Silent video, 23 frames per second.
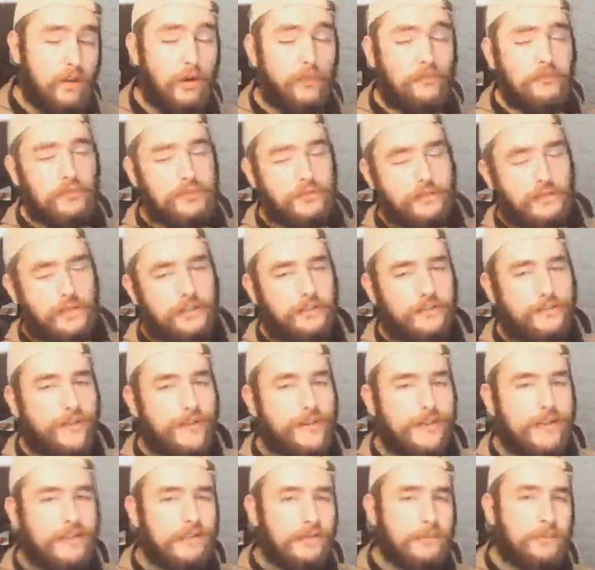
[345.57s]
Obviously you then
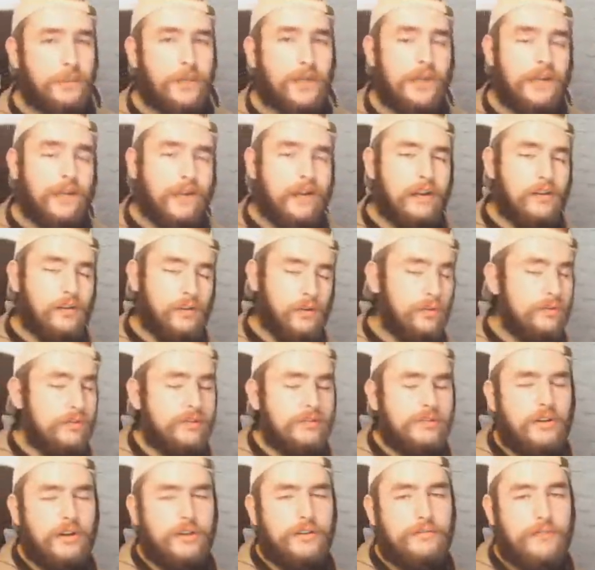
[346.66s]
need to pick your
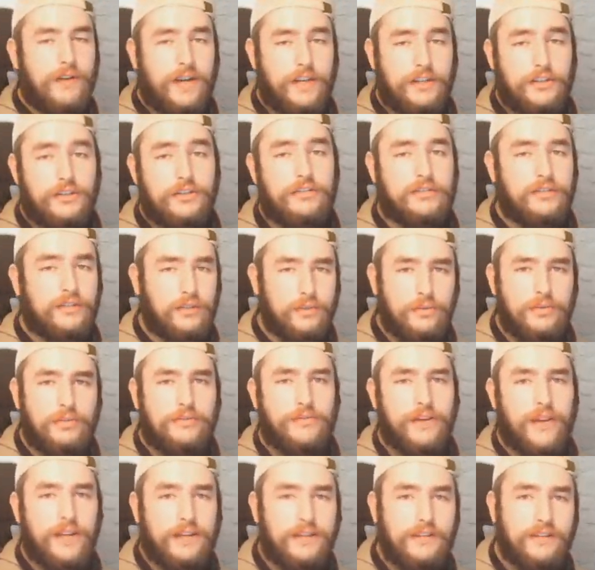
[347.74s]
desired faction to
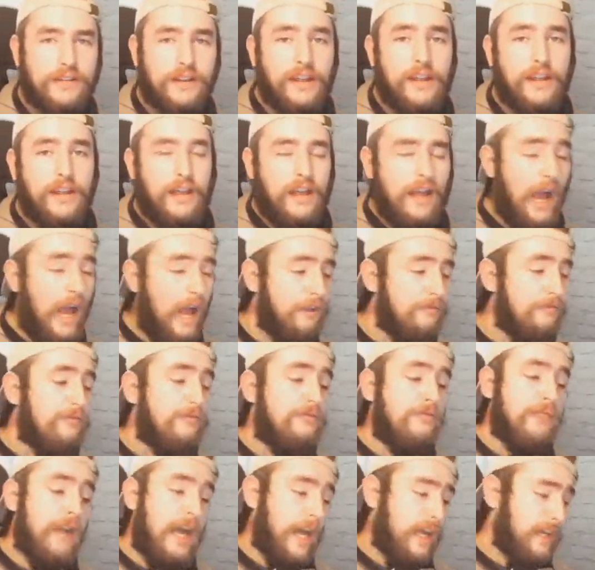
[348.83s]
defend
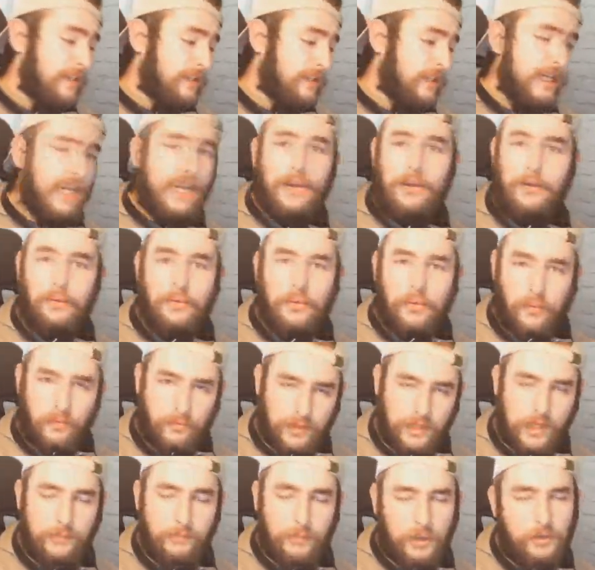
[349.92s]
and kill
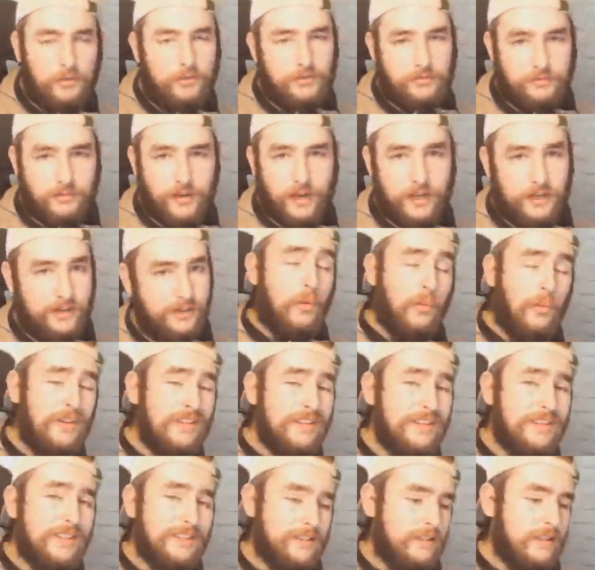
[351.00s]
the opposing faction.
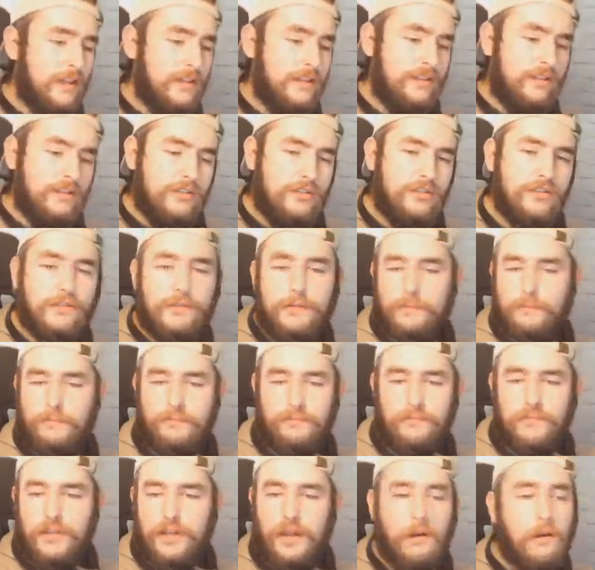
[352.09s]
Once that's done, just
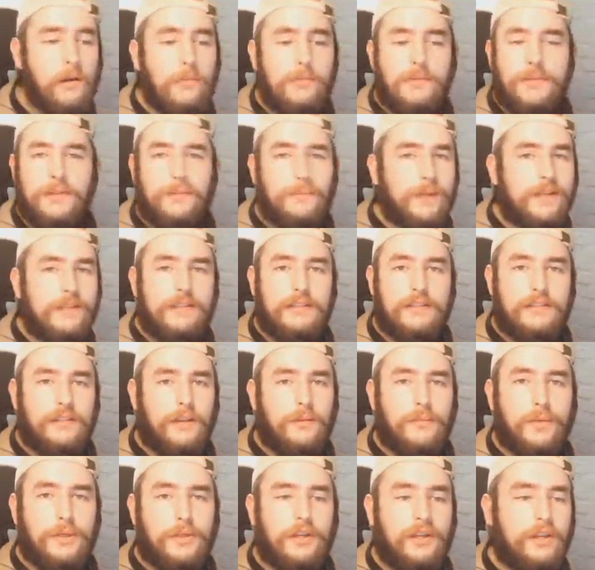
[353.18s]
go up and speak to
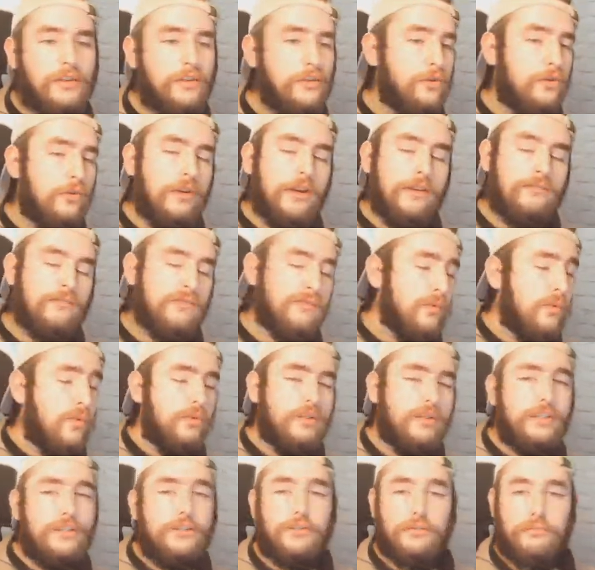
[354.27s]
someone and you'll get
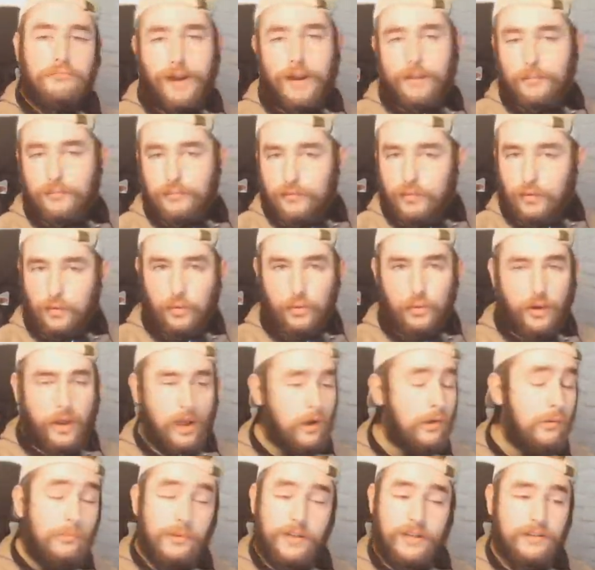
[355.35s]
rewarded your rep for
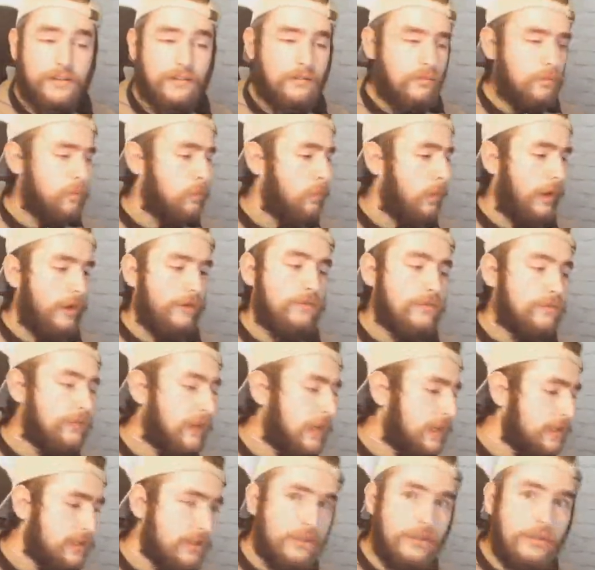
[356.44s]
helping whatever
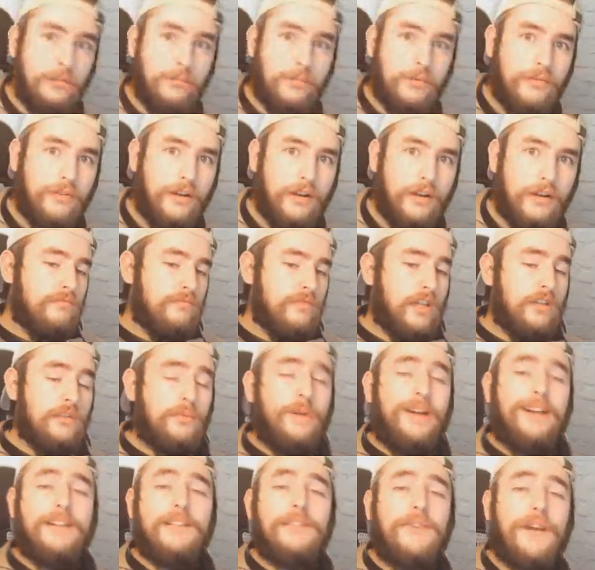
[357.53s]
faction you prefer. As
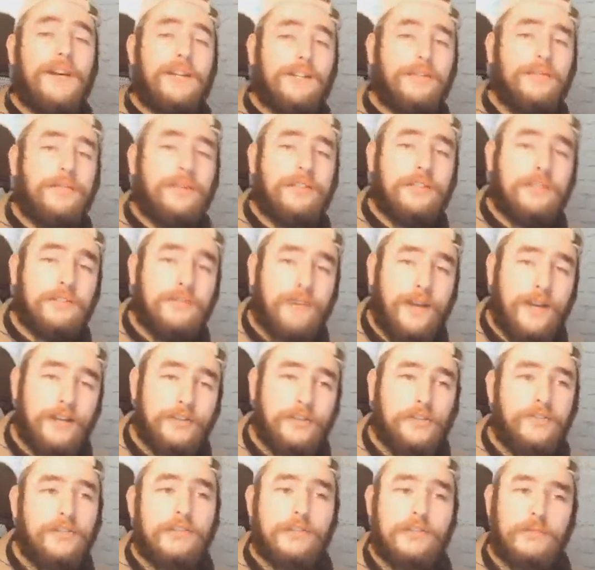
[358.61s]
well as faction versus
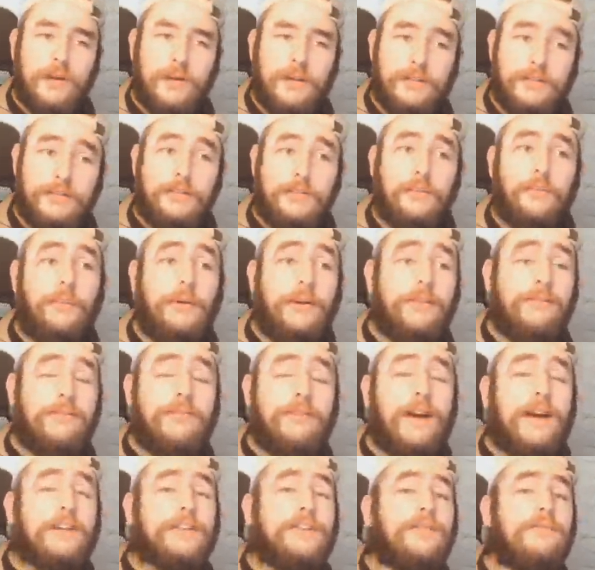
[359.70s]
faction, this works with
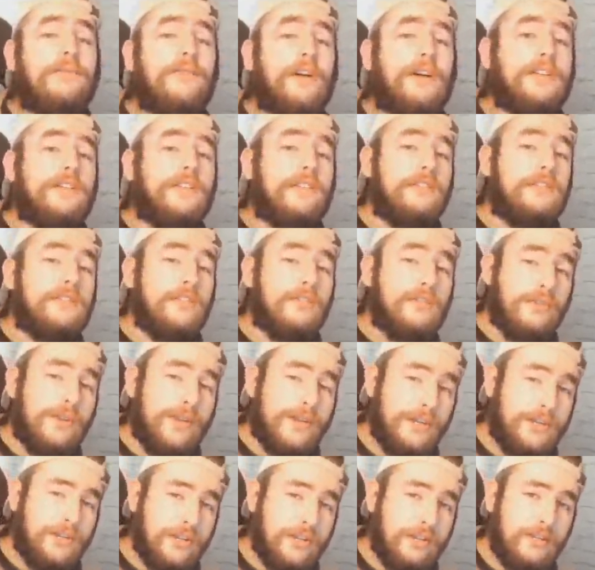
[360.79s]
faction versus
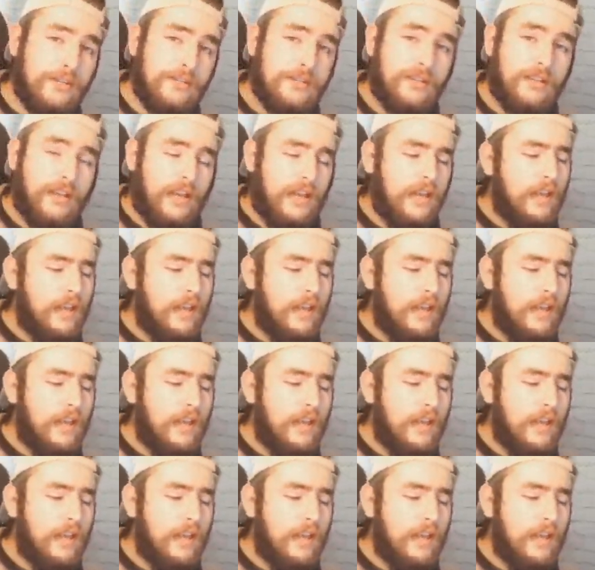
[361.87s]
creatures.